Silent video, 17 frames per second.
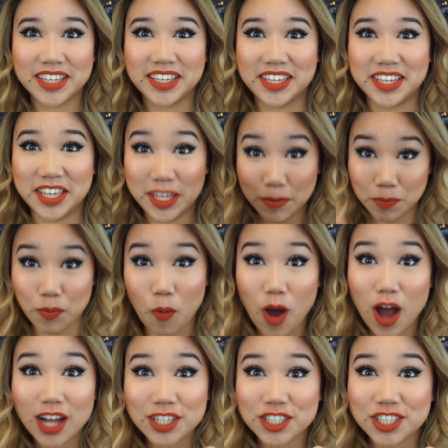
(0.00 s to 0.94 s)
Keep
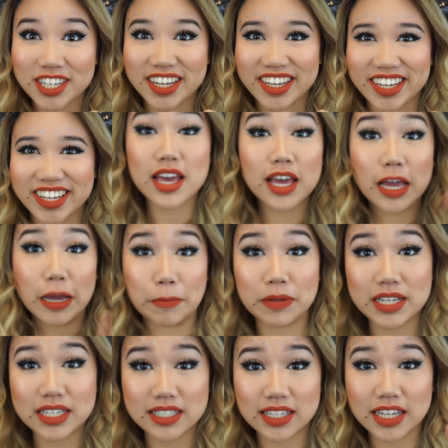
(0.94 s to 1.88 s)
watching and
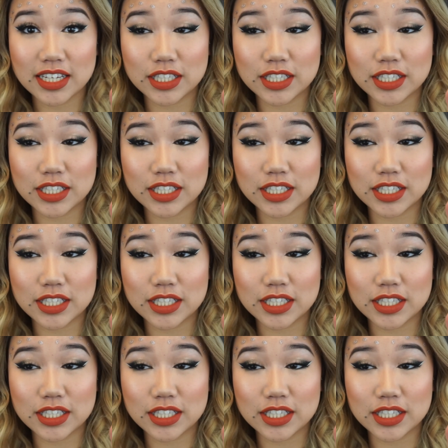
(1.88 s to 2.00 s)
please stay